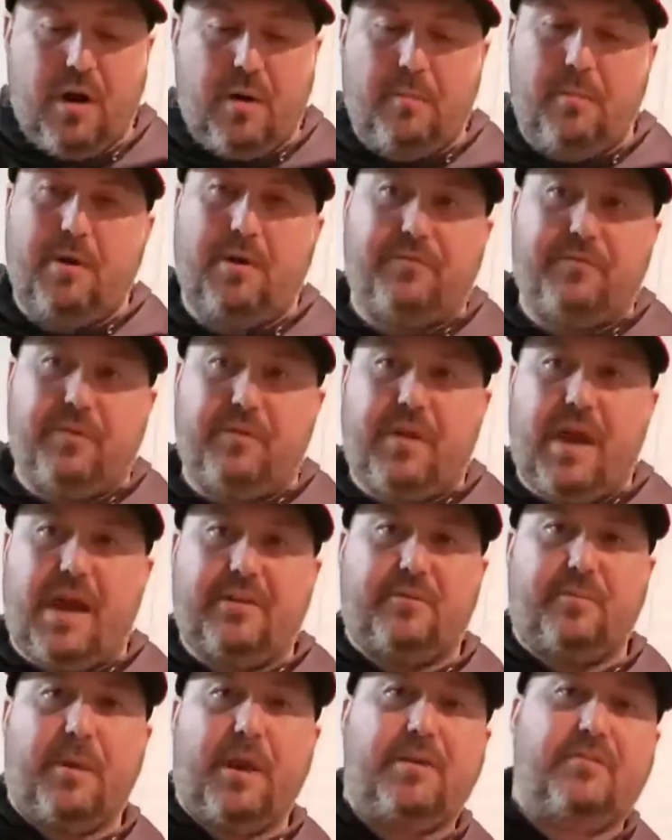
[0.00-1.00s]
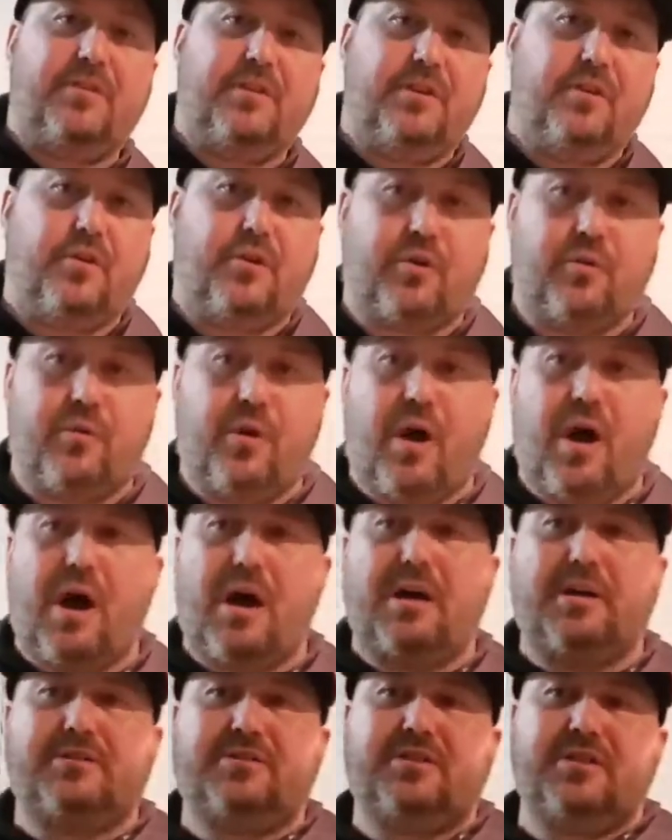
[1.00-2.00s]
But if you got space in your
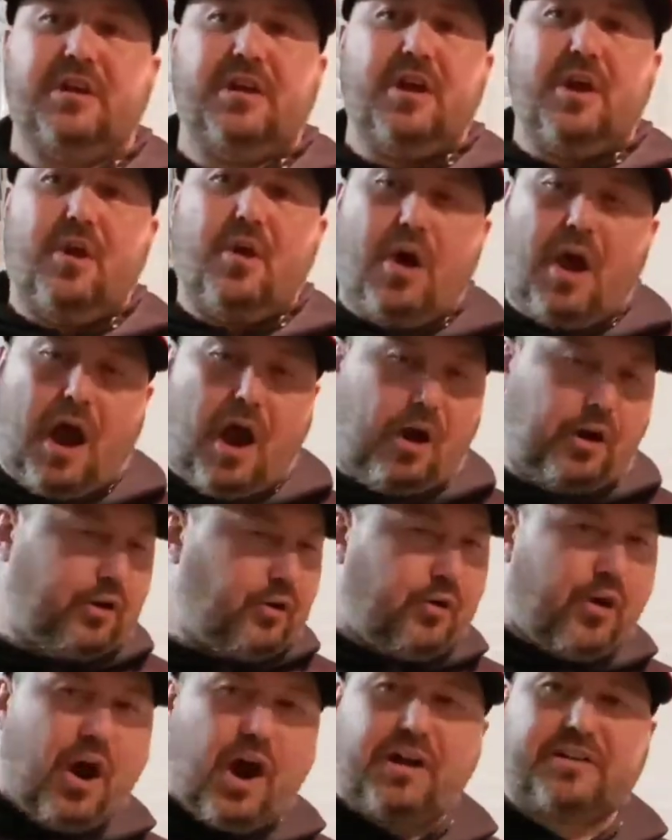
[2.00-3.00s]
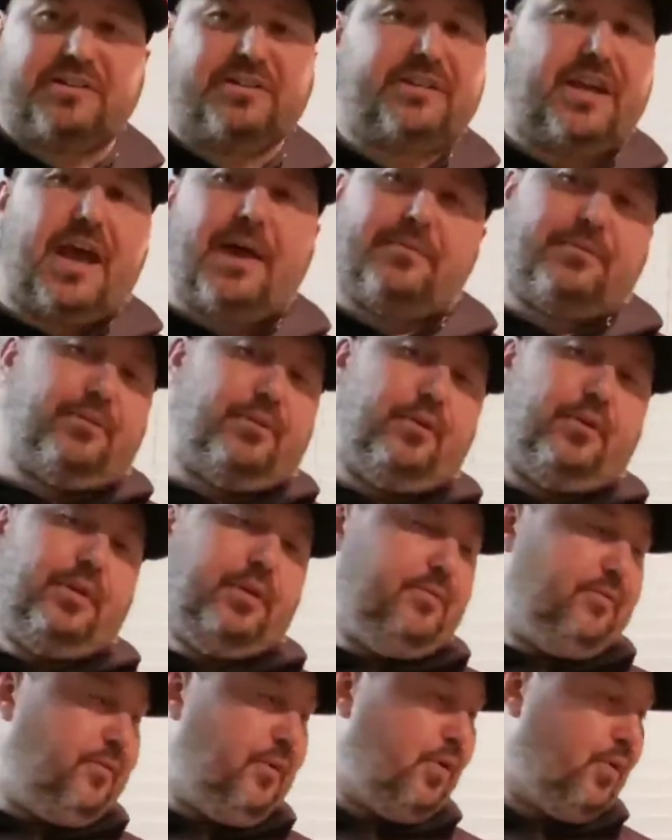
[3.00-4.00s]
garage, our garage is absolutely
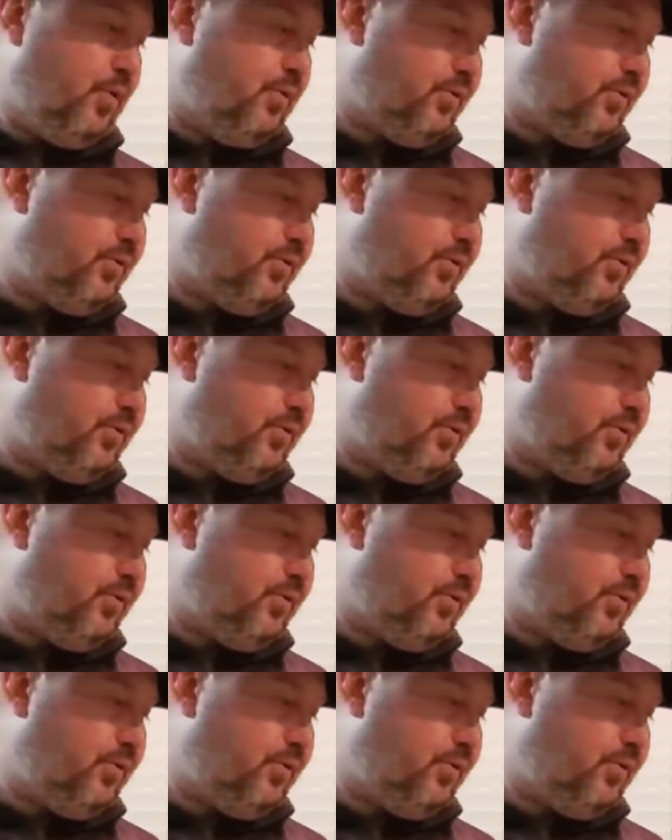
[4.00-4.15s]
full.